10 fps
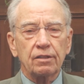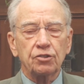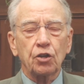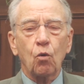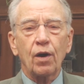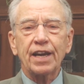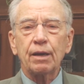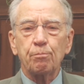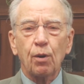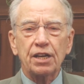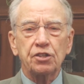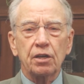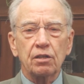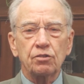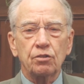show any
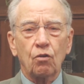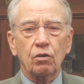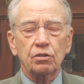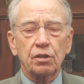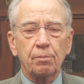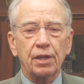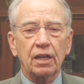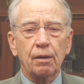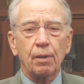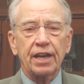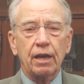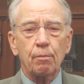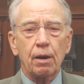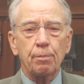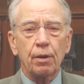prejudice towards something that might
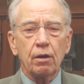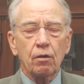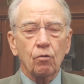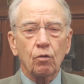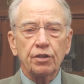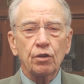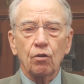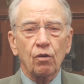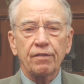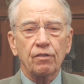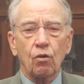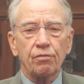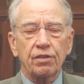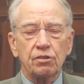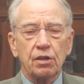come up when you don't even
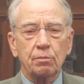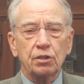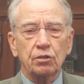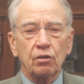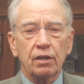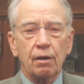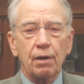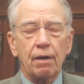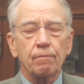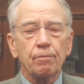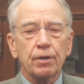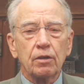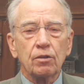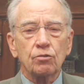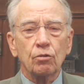know if the subject's going to come up.
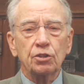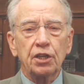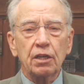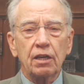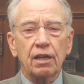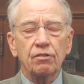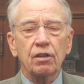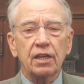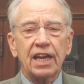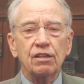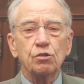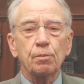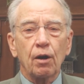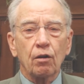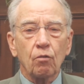So she did the
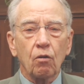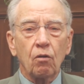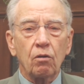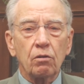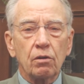Ginsburg rule.